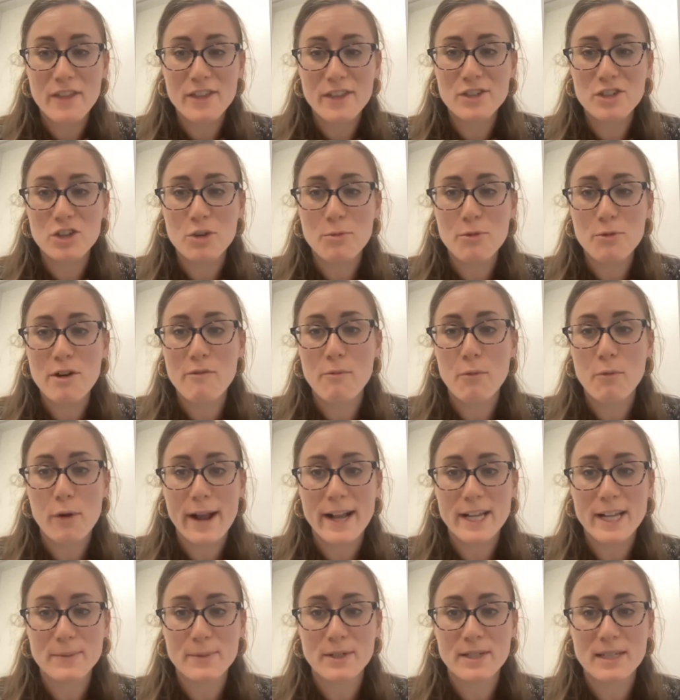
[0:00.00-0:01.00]
this Zoom who have more
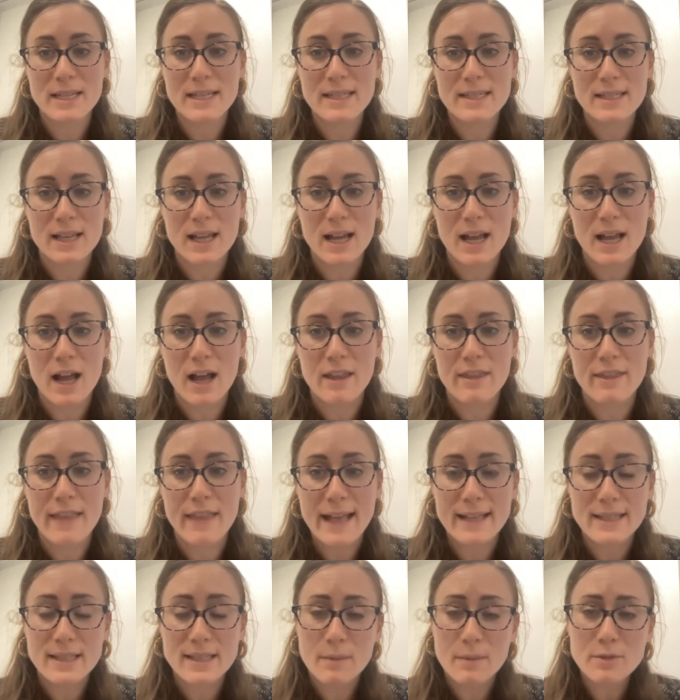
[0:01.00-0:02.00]
expertise on
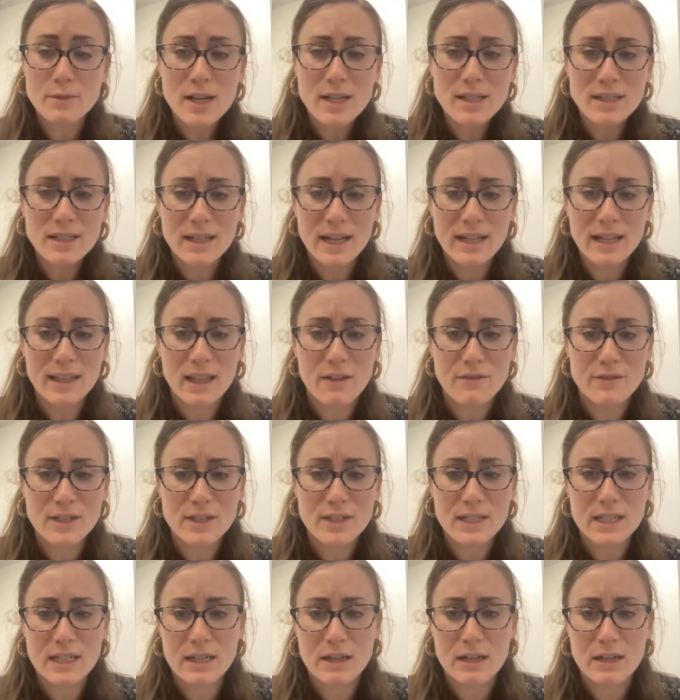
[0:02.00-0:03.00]
that subject. And I'd love
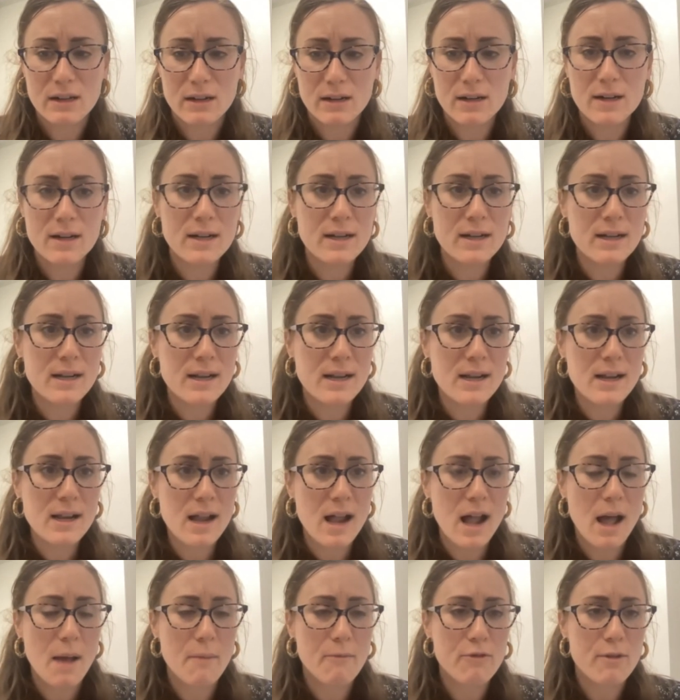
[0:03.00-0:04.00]
to hear
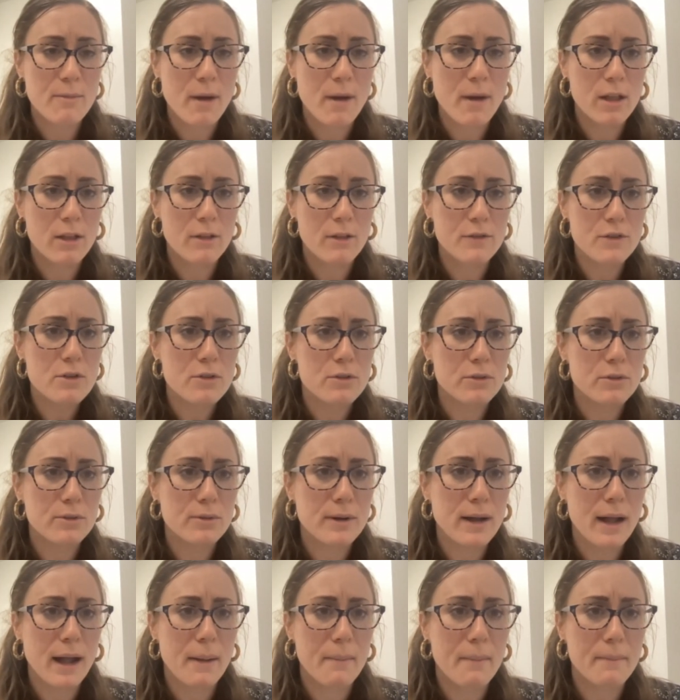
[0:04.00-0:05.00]
um, from all of
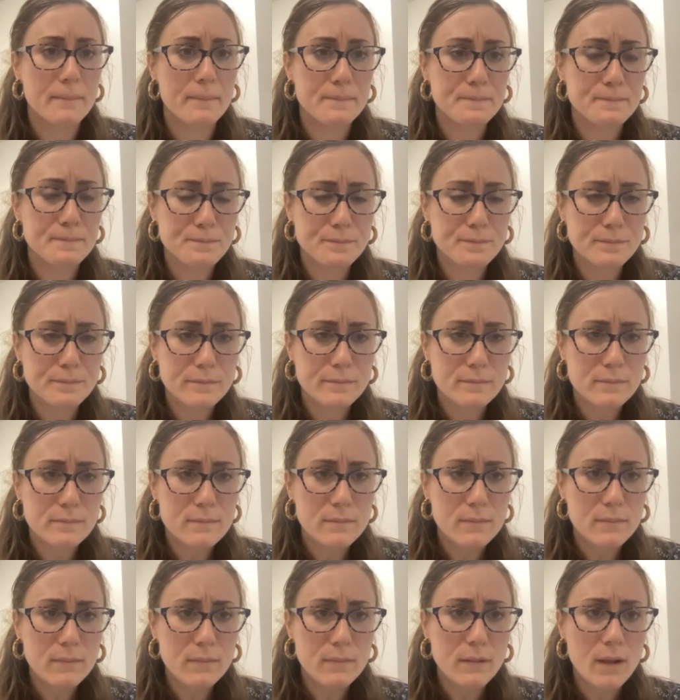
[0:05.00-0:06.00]
you um,
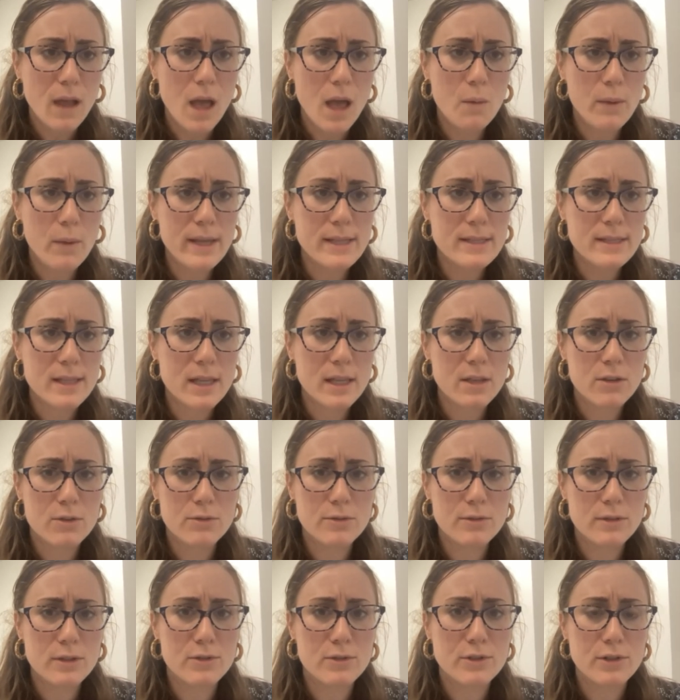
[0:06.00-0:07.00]
on ways that
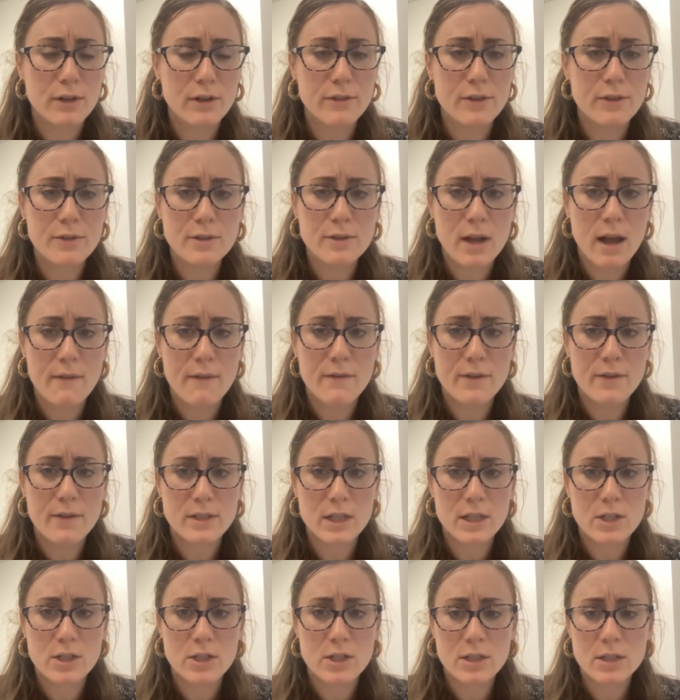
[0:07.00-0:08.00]
you, you start those
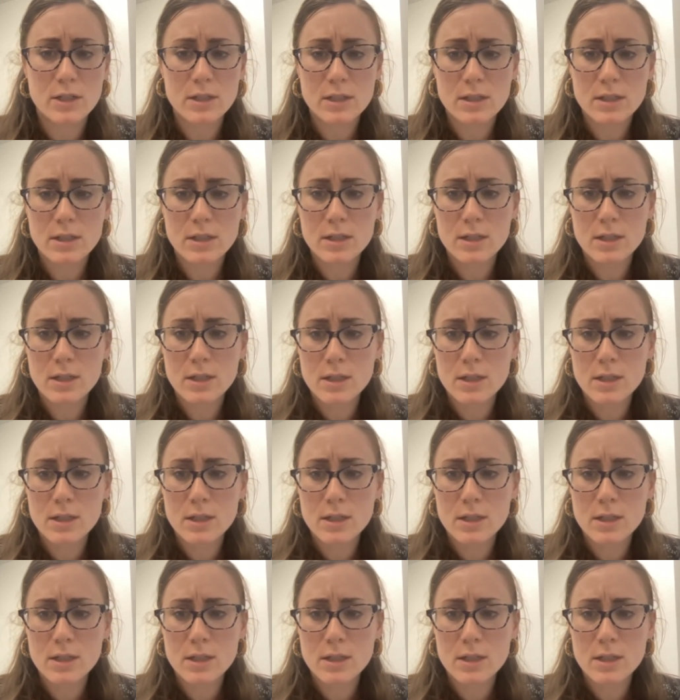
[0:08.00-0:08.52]
conversations.